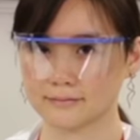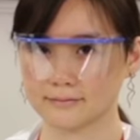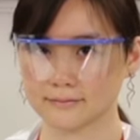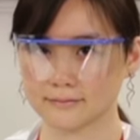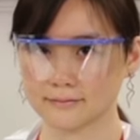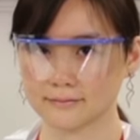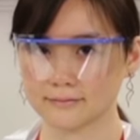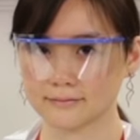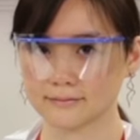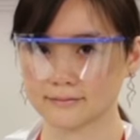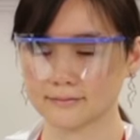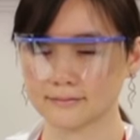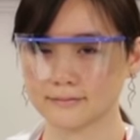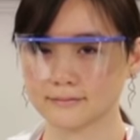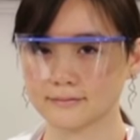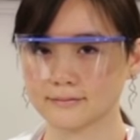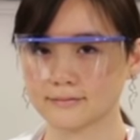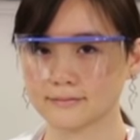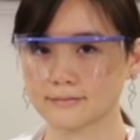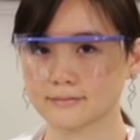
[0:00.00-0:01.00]

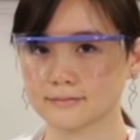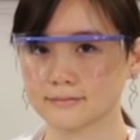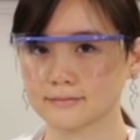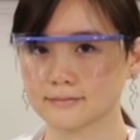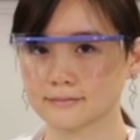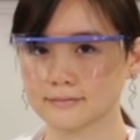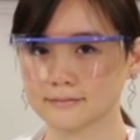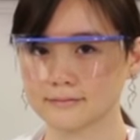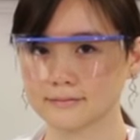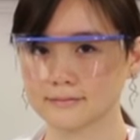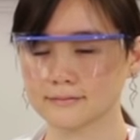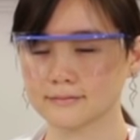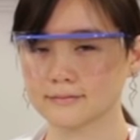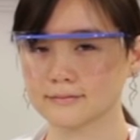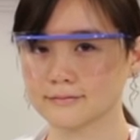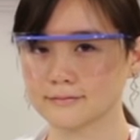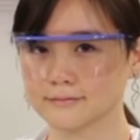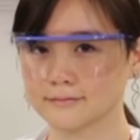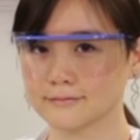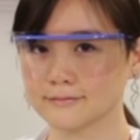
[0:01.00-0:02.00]

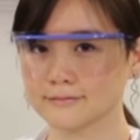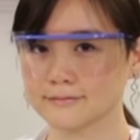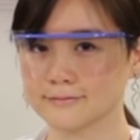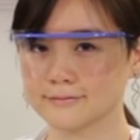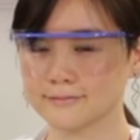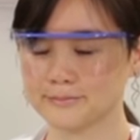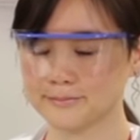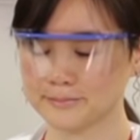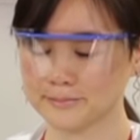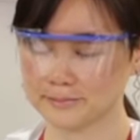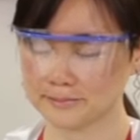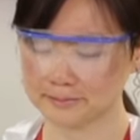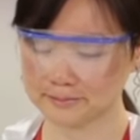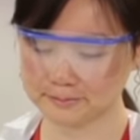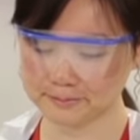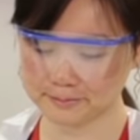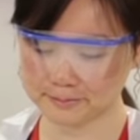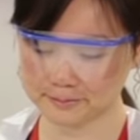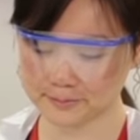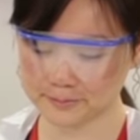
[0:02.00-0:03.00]

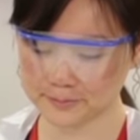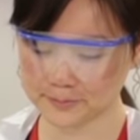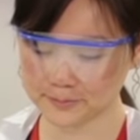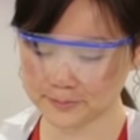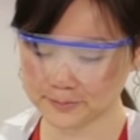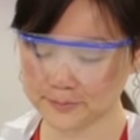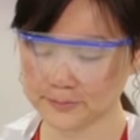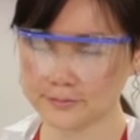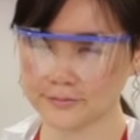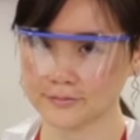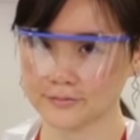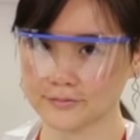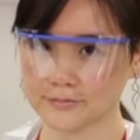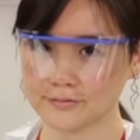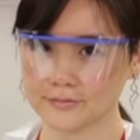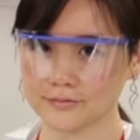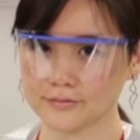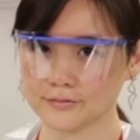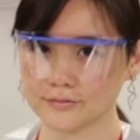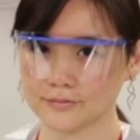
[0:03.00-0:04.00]

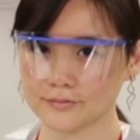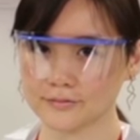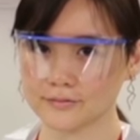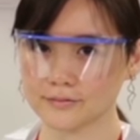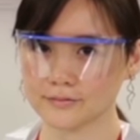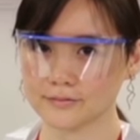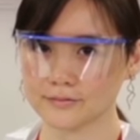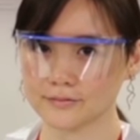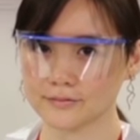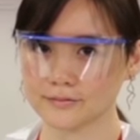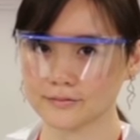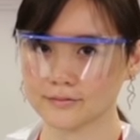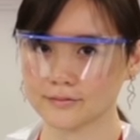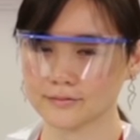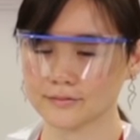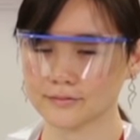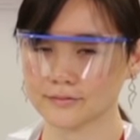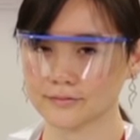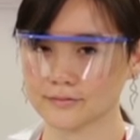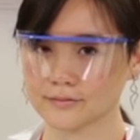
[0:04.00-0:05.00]

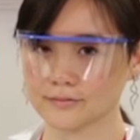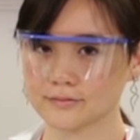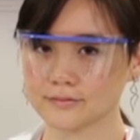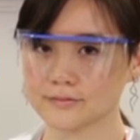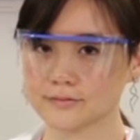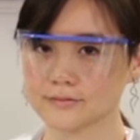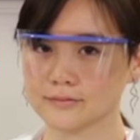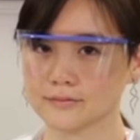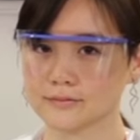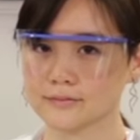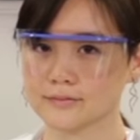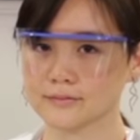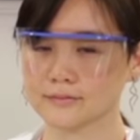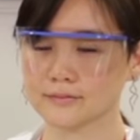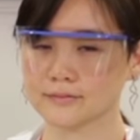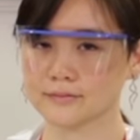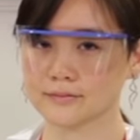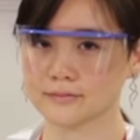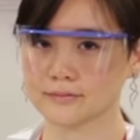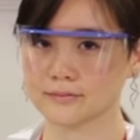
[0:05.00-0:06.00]

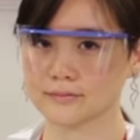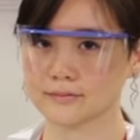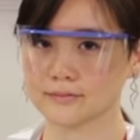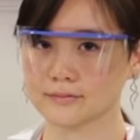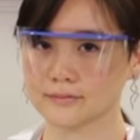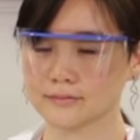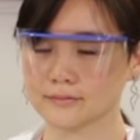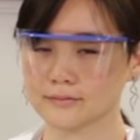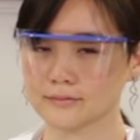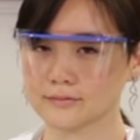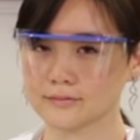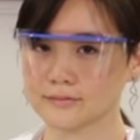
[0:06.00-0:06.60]
No words are spoken by the person on screen.